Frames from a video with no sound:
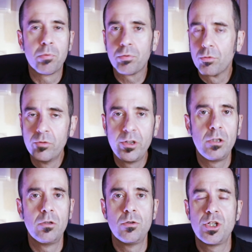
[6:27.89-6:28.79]

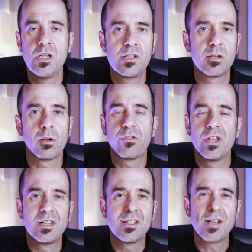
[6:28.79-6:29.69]
proving new genes. There are
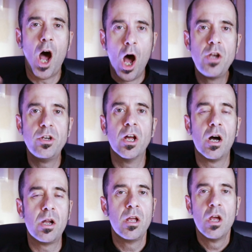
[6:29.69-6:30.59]
things
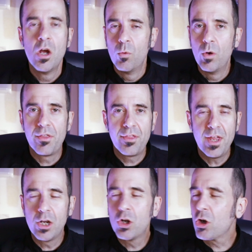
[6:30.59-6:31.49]
undone with
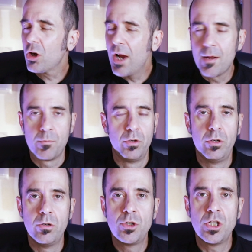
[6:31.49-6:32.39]
incredible
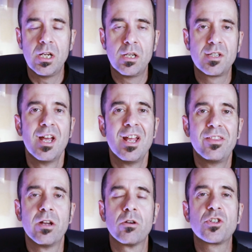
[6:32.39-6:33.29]
new genes.
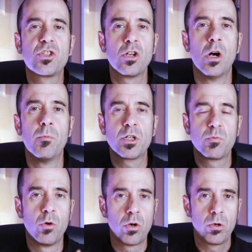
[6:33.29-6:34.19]
There's so much
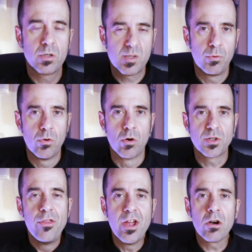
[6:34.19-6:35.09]
more to explore.
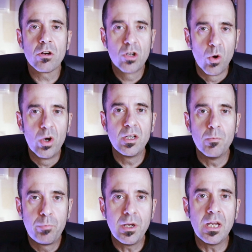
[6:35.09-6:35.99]
There are going to
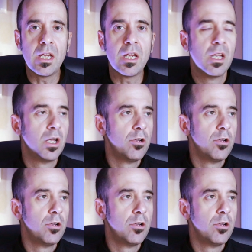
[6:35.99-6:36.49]
be